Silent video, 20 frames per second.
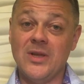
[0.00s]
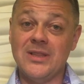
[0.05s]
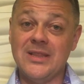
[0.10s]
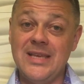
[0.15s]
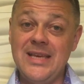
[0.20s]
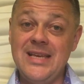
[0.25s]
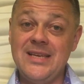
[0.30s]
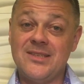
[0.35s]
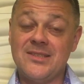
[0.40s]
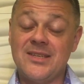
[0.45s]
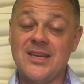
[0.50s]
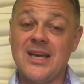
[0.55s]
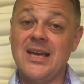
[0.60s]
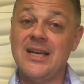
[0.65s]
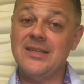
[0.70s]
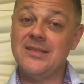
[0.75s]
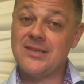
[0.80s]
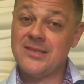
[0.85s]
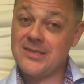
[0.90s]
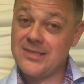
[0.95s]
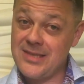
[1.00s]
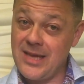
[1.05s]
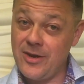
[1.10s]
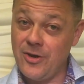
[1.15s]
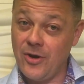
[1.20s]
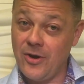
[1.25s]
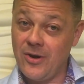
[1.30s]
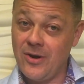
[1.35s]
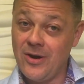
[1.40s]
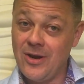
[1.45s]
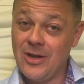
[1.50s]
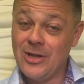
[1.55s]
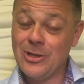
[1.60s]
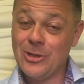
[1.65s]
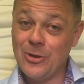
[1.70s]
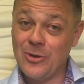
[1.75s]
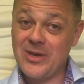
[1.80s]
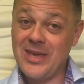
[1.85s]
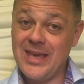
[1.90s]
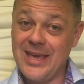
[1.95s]
at least consider
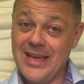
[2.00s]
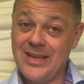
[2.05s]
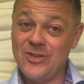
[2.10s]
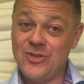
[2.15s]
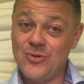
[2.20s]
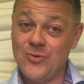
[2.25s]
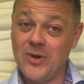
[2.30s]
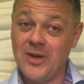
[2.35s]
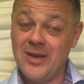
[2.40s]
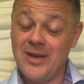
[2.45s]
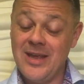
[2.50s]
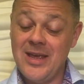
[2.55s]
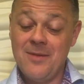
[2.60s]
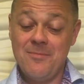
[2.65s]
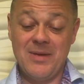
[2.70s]
looking into it,